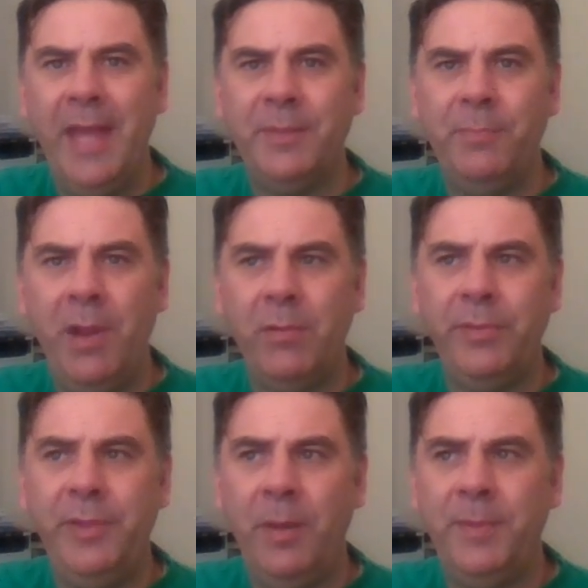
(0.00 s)
As a marital
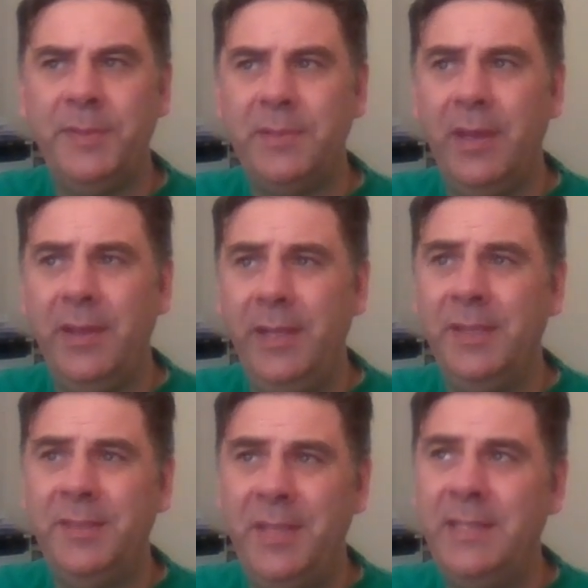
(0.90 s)
therapist, in
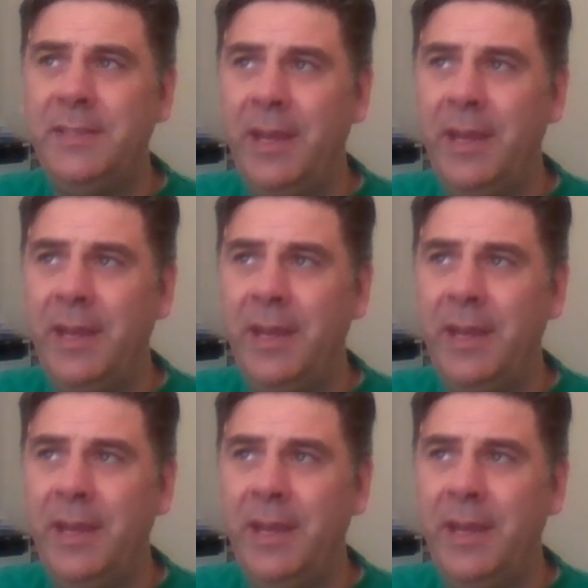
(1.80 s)
a sense,